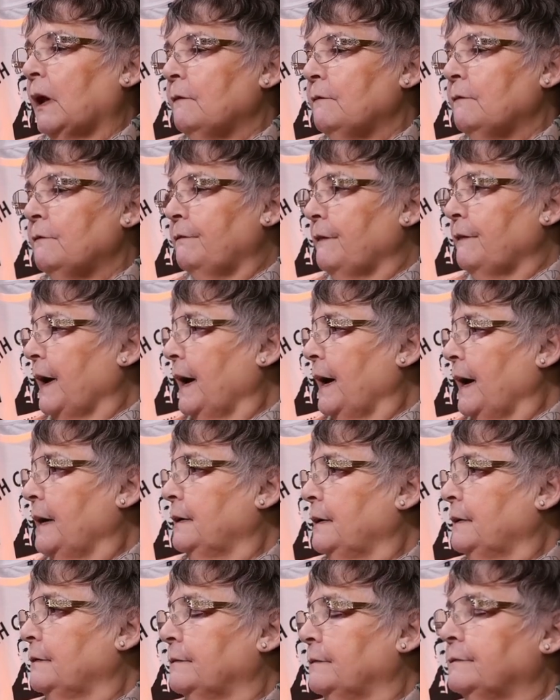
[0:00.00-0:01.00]

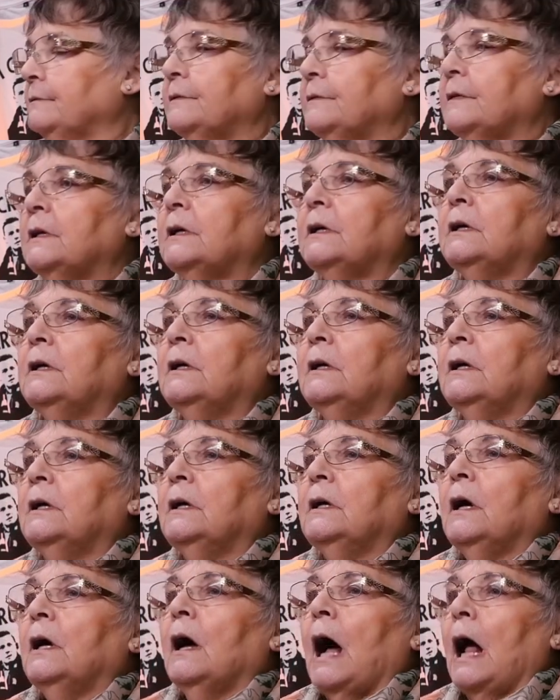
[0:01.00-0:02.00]
Fine.
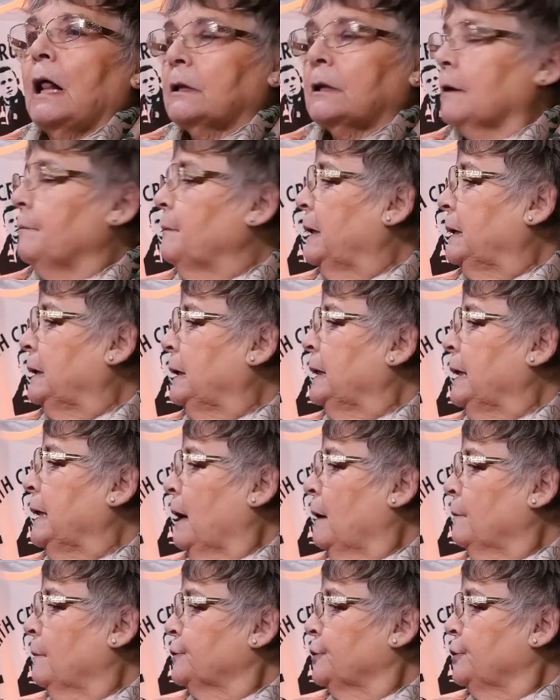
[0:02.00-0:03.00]
I'll come in the
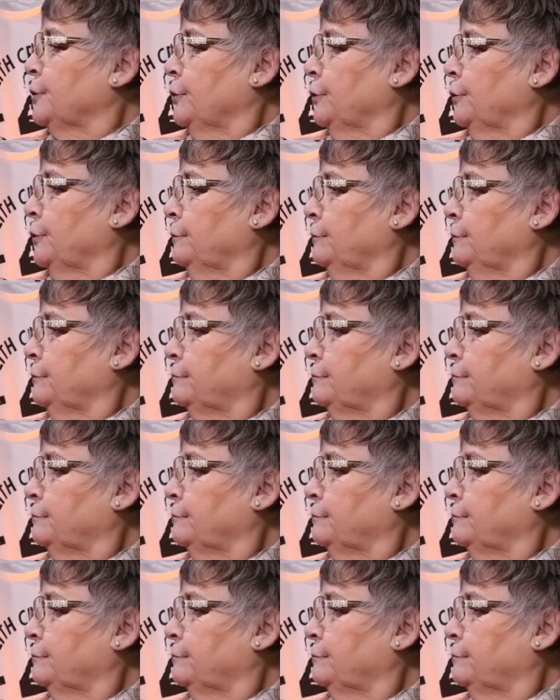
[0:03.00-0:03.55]
afternoon.